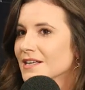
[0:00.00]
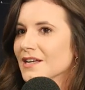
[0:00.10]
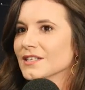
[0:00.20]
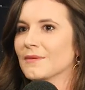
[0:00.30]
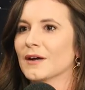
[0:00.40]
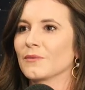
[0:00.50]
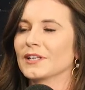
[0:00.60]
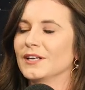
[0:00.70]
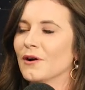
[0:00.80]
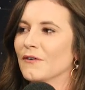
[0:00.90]
Right. So I don't
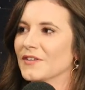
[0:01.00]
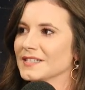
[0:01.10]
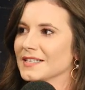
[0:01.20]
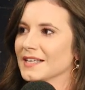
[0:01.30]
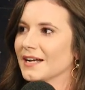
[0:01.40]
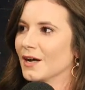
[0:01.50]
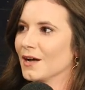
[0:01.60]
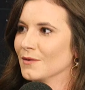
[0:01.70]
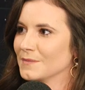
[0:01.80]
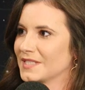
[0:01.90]
really know if this is like
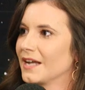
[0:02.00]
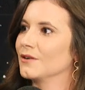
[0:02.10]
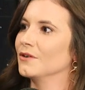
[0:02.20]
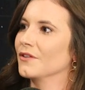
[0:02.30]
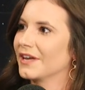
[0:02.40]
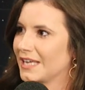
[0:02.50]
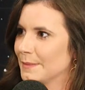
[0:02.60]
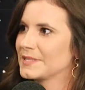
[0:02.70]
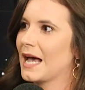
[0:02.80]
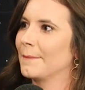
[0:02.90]
a cycle that
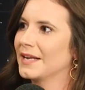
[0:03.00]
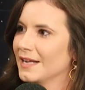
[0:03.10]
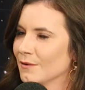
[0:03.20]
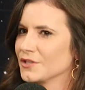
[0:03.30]
keeps happening,